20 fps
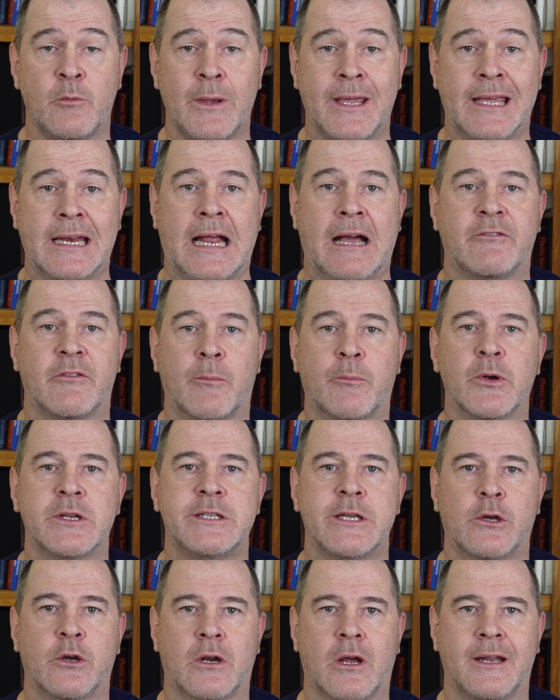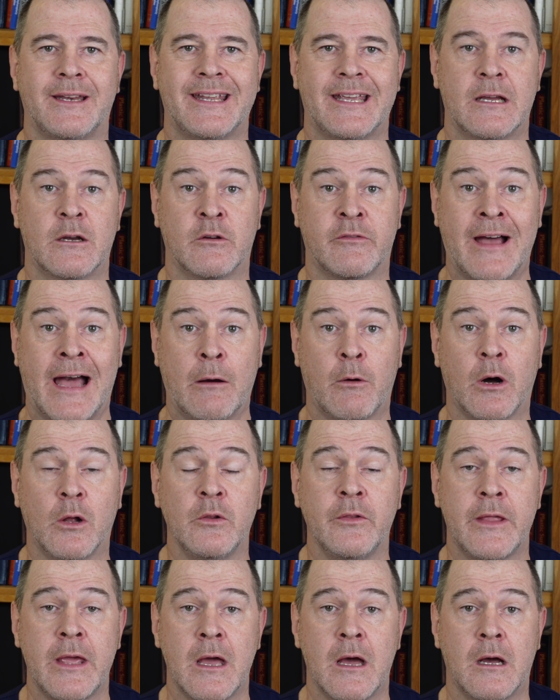we can have a pretty good idea of how
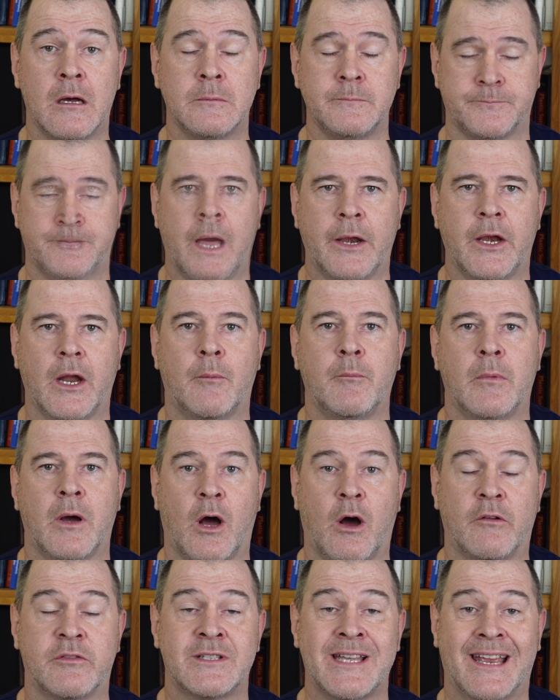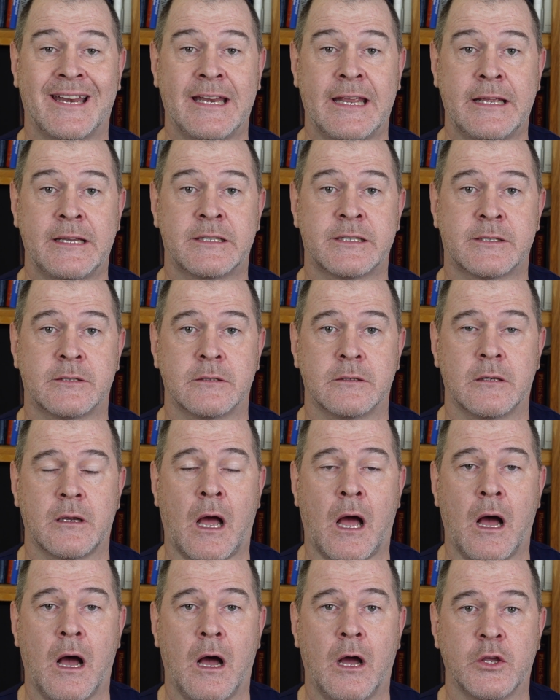old they are. A number of techniques
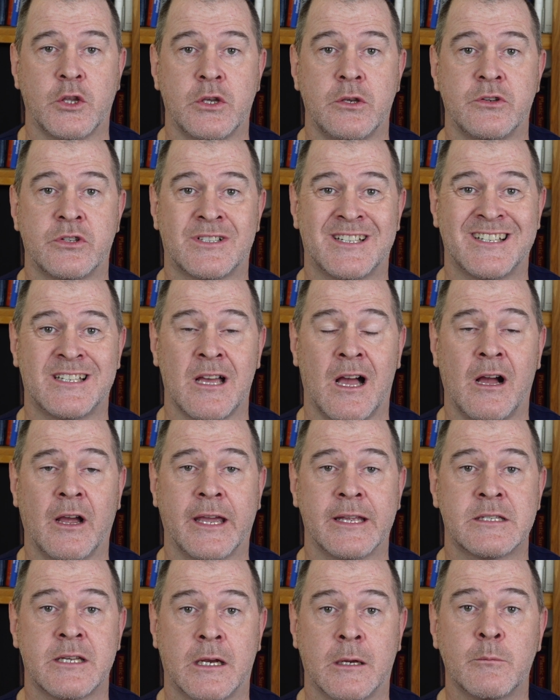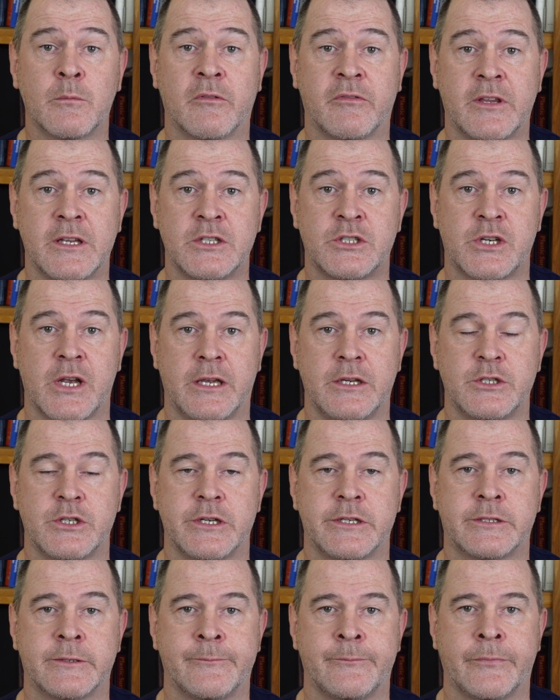are used to target a number of these
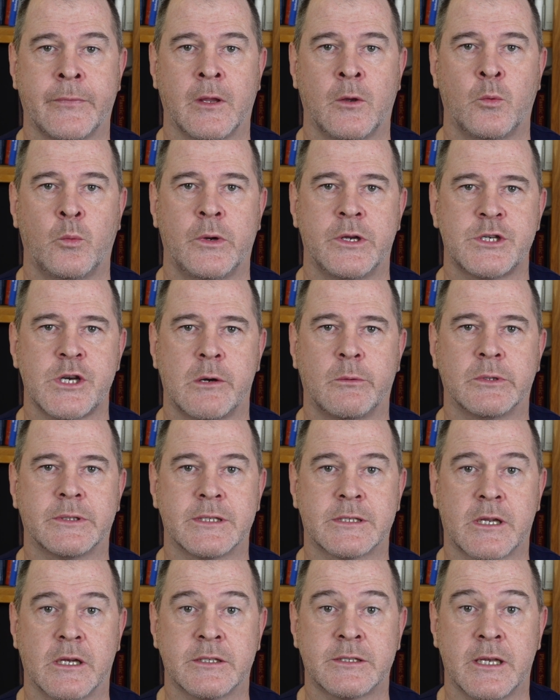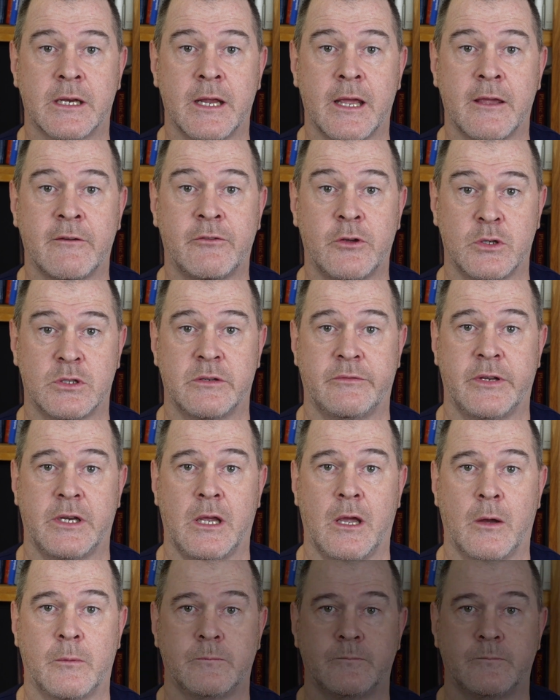changes, which I will discuss in a future video.